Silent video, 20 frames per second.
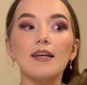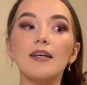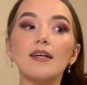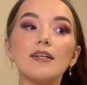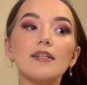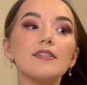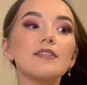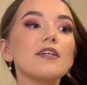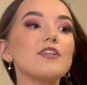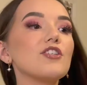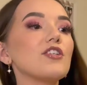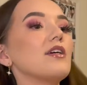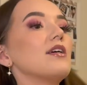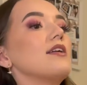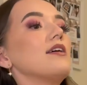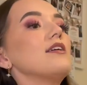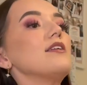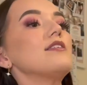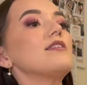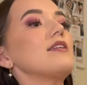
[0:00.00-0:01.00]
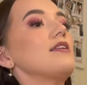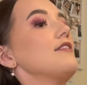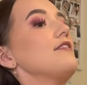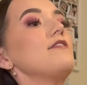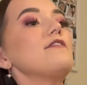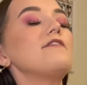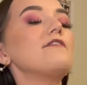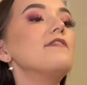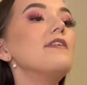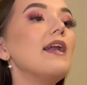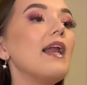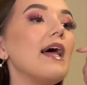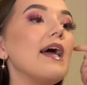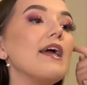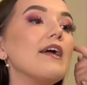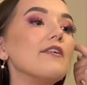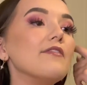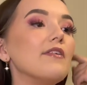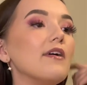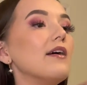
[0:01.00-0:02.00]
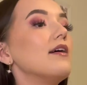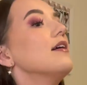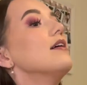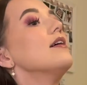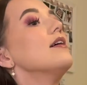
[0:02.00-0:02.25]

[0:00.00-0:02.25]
such a nice flavour.